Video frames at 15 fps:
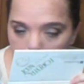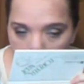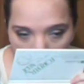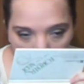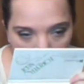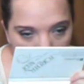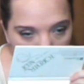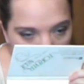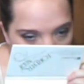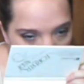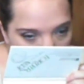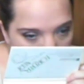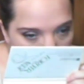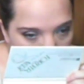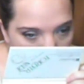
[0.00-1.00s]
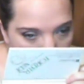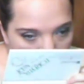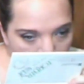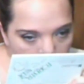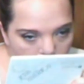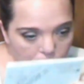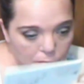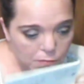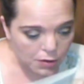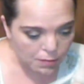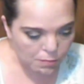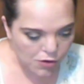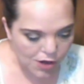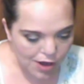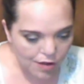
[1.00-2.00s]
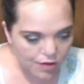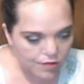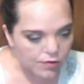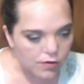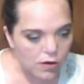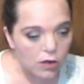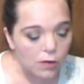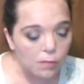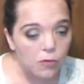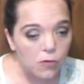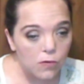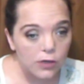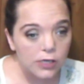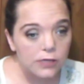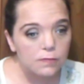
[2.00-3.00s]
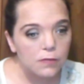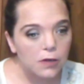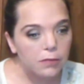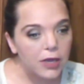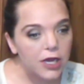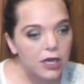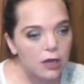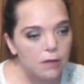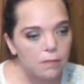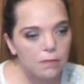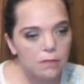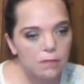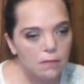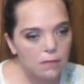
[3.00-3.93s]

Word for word: There we go. My brows are on point. My makeup,